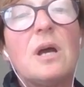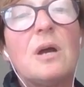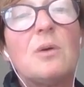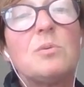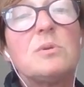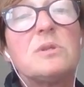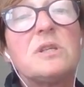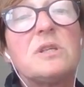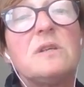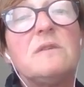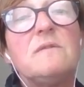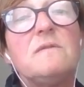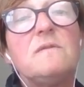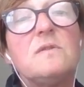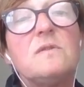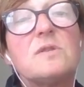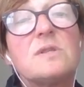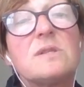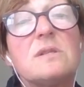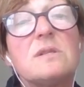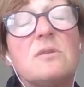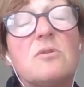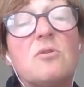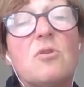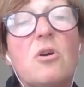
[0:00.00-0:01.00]
I will give you
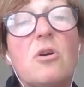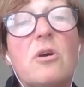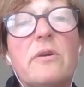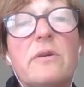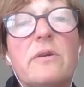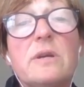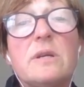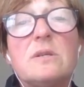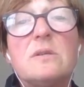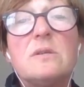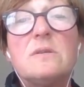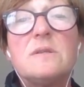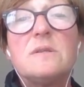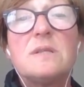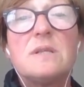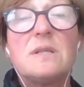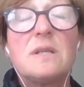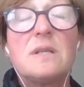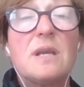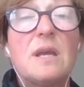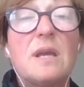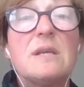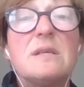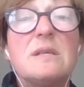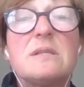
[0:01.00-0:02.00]
scenarios and
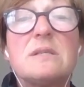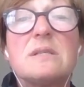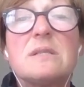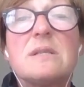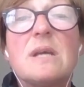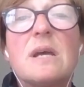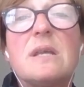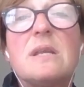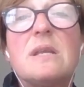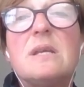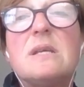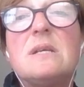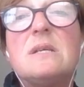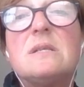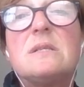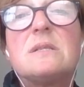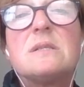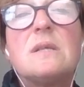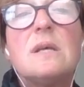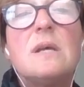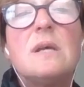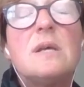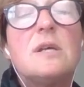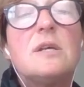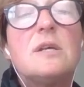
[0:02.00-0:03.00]
case studies
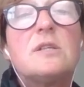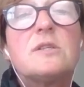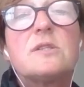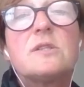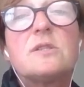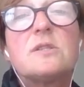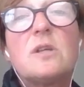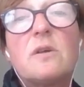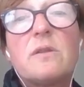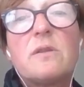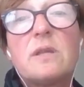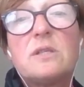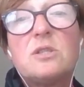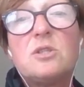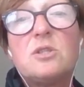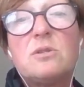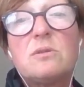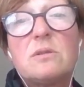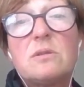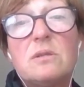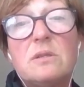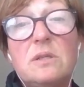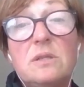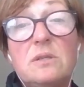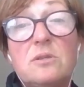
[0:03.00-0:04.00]
so that you
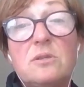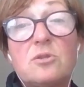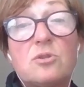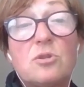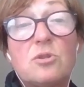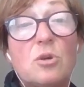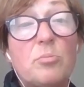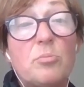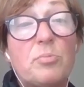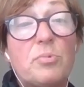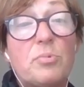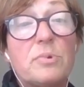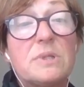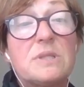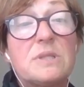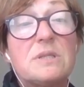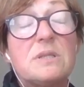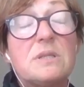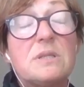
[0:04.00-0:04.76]
can interpret